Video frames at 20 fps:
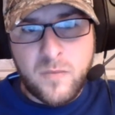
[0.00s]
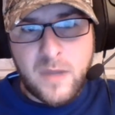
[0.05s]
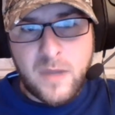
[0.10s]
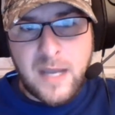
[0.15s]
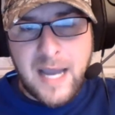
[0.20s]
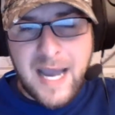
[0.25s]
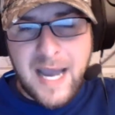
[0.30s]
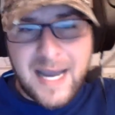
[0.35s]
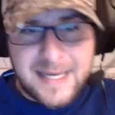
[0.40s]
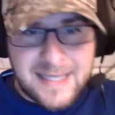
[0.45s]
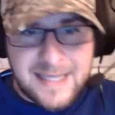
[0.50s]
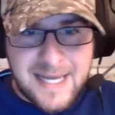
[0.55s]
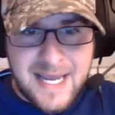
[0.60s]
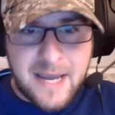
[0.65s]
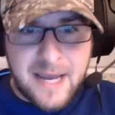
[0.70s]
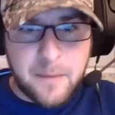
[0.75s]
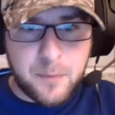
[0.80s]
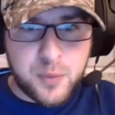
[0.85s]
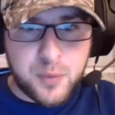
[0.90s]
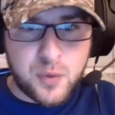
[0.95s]
I
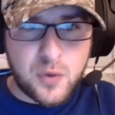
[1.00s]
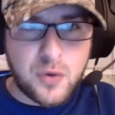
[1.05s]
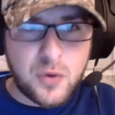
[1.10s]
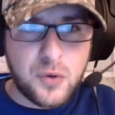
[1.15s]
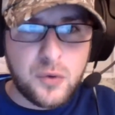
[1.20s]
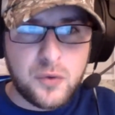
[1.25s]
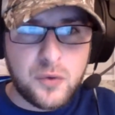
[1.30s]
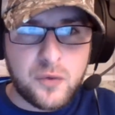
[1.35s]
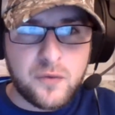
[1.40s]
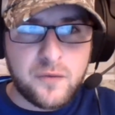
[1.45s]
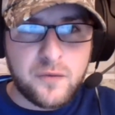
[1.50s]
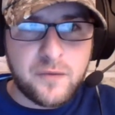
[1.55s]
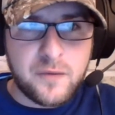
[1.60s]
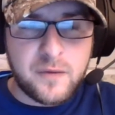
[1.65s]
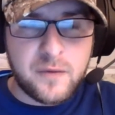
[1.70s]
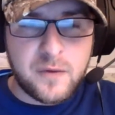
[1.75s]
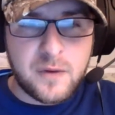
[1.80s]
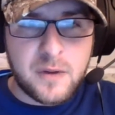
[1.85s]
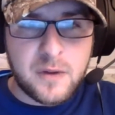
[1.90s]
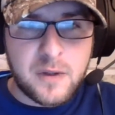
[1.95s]
can't prove
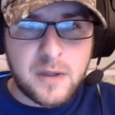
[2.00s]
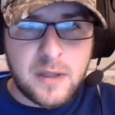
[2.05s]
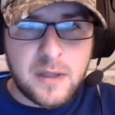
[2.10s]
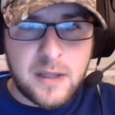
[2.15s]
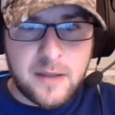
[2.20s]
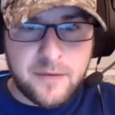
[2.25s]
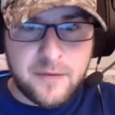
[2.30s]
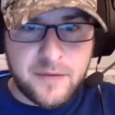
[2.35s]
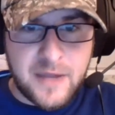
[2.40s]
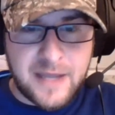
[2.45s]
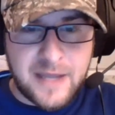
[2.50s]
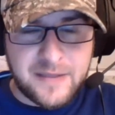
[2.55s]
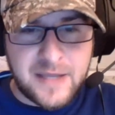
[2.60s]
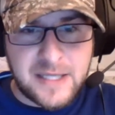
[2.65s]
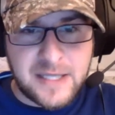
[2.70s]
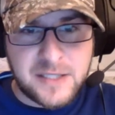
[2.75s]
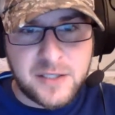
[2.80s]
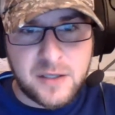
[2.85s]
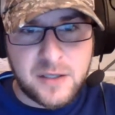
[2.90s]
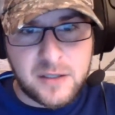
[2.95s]
that they
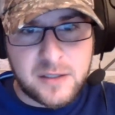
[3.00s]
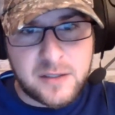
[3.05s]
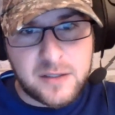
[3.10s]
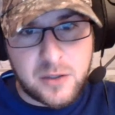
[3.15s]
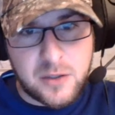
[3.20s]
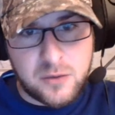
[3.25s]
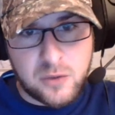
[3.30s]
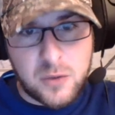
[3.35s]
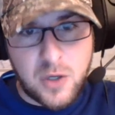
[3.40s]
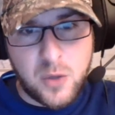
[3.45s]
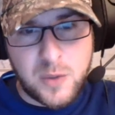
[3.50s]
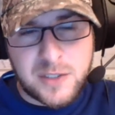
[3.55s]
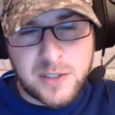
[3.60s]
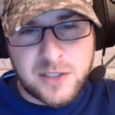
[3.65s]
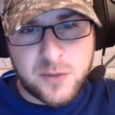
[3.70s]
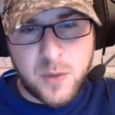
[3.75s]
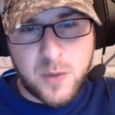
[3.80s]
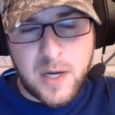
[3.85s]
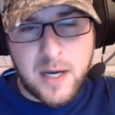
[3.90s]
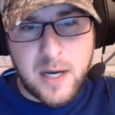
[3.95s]
took the growing
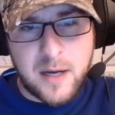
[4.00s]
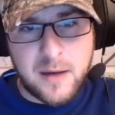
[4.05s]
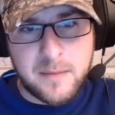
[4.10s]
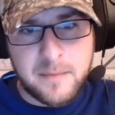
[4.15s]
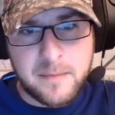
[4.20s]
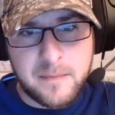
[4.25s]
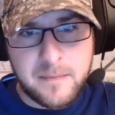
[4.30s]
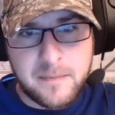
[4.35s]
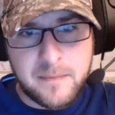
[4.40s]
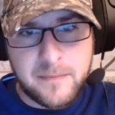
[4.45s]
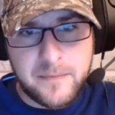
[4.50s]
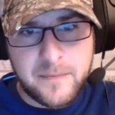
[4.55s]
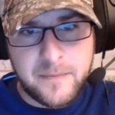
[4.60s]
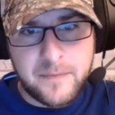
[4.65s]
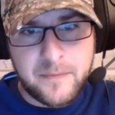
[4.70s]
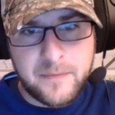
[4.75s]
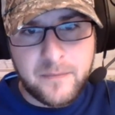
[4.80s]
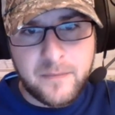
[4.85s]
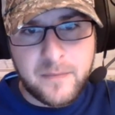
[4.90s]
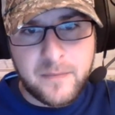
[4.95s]
swab
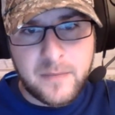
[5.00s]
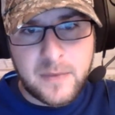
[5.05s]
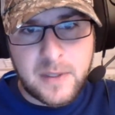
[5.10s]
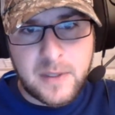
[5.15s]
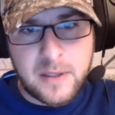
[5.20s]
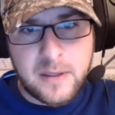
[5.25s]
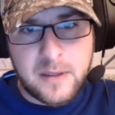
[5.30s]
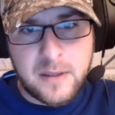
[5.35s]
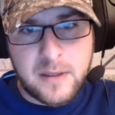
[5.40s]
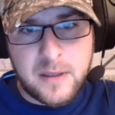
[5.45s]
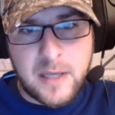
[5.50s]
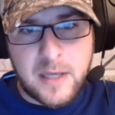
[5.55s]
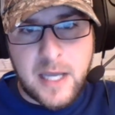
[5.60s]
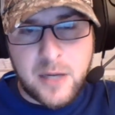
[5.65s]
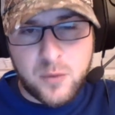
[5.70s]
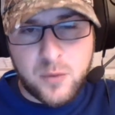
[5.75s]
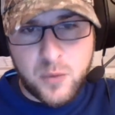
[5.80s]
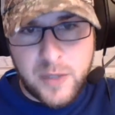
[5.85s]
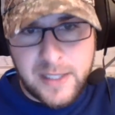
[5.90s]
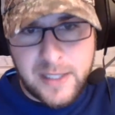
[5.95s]

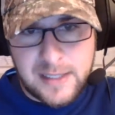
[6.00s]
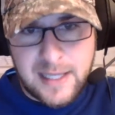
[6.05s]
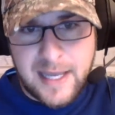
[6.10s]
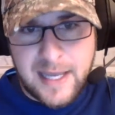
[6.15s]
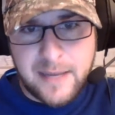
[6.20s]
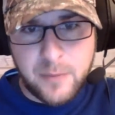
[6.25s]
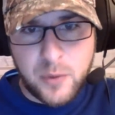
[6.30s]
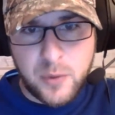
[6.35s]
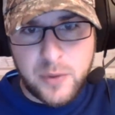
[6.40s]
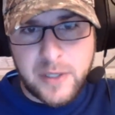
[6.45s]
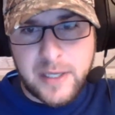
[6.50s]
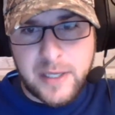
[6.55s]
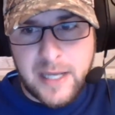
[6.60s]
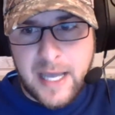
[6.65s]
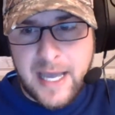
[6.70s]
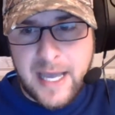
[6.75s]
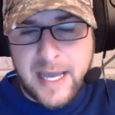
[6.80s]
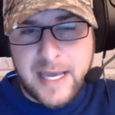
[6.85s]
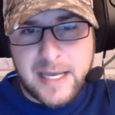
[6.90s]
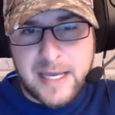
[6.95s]
and relabeled it
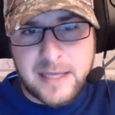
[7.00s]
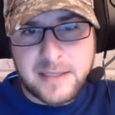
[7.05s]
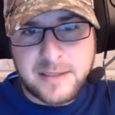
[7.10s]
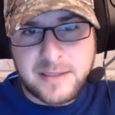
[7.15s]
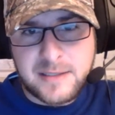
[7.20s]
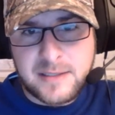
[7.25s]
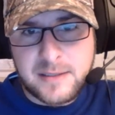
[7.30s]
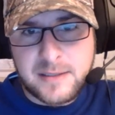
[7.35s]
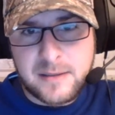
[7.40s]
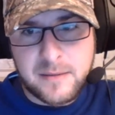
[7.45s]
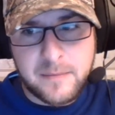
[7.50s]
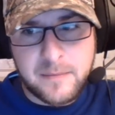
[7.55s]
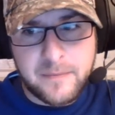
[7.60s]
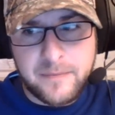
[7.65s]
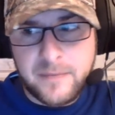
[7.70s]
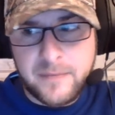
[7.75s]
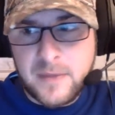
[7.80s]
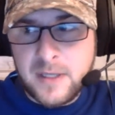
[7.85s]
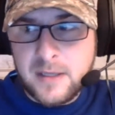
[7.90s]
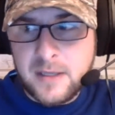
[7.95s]
as
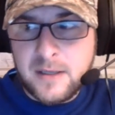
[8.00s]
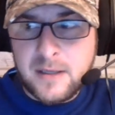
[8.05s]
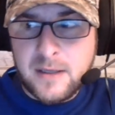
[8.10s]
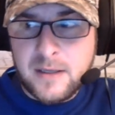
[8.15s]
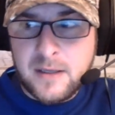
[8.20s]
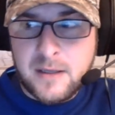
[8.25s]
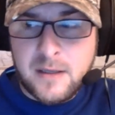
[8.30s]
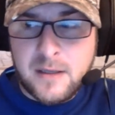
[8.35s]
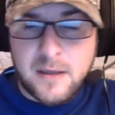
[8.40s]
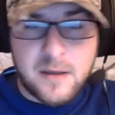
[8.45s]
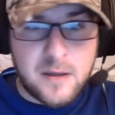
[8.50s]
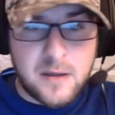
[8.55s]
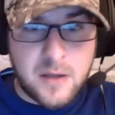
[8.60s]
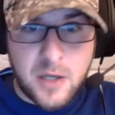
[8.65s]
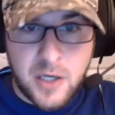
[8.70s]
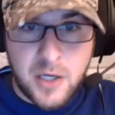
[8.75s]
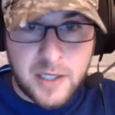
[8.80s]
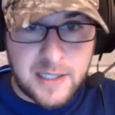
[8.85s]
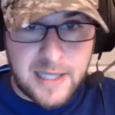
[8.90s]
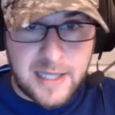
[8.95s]

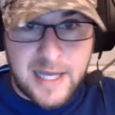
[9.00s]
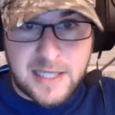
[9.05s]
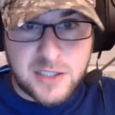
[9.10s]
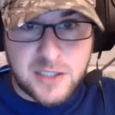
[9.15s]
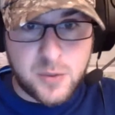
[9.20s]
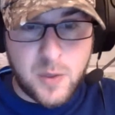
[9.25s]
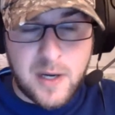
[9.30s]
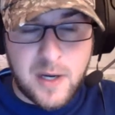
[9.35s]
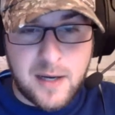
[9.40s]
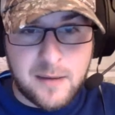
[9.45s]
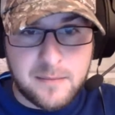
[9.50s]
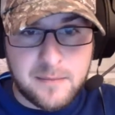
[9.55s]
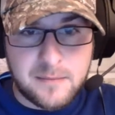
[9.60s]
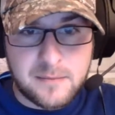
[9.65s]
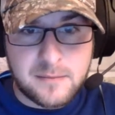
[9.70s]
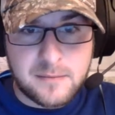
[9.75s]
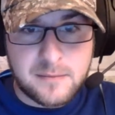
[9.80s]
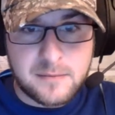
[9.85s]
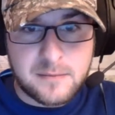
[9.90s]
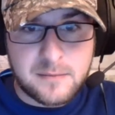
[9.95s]
hood latch swab.
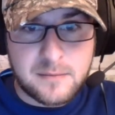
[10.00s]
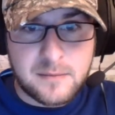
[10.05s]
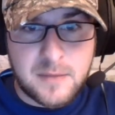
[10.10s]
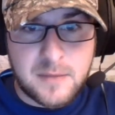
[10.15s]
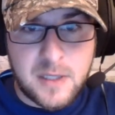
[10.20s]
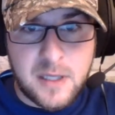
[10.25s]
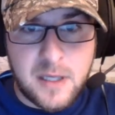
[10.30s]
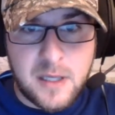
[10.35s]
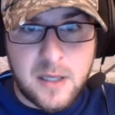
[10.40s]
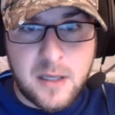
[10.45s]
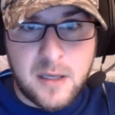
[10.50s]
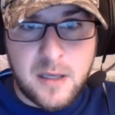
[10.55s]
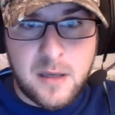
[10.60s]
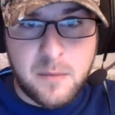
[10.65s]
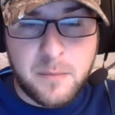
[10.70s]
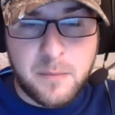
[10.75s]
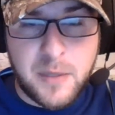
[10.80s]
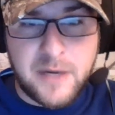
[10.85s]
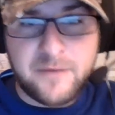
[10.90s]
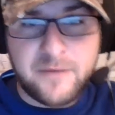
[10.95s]

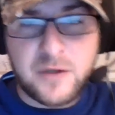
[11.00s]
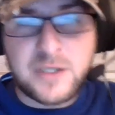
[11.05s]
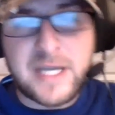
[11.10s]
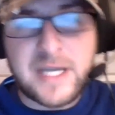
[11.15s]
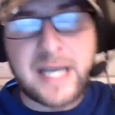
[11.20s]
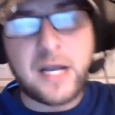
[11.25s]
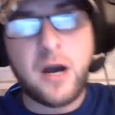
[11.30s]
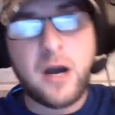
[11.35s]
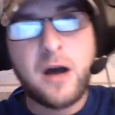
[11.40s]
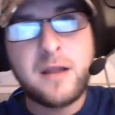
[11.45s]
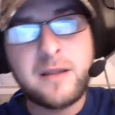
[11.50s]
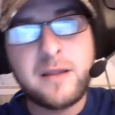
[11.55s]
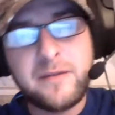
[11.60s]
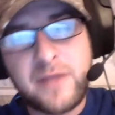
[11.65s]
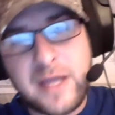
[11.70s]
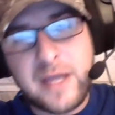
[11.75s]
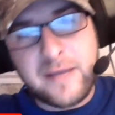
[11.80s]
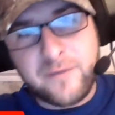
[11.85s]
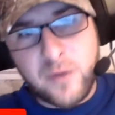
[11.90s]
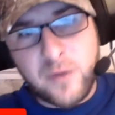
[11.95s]
But if you take all of
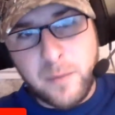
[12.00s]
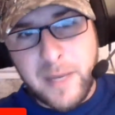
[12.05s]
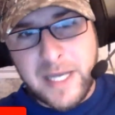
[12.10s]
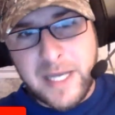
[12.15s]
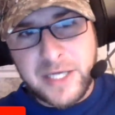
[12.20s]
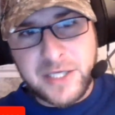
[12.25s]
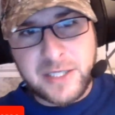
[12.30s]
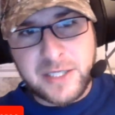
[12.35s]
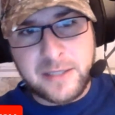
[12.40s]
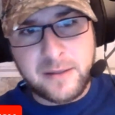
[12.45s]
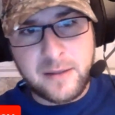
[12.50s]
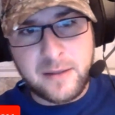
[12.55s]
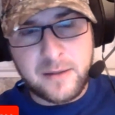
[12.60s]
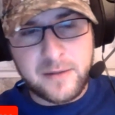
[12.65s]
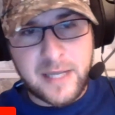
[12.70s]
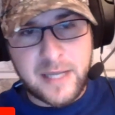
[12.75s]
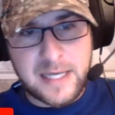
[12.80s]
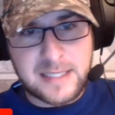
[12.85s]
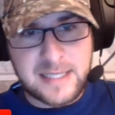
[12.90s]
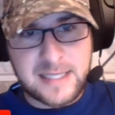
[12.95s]
the information
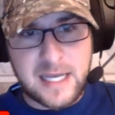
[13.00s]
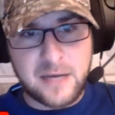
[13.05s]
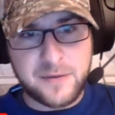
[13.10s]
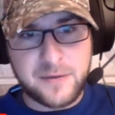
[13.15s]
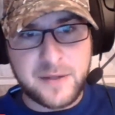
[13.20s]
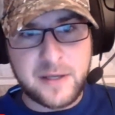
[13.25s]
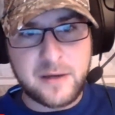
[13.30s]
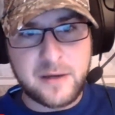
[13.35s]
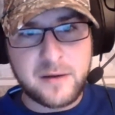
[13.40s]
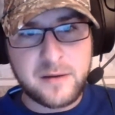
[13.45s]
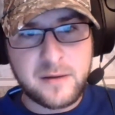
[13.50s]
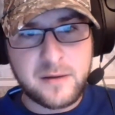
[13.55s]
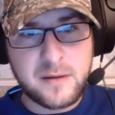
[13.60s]
that is out there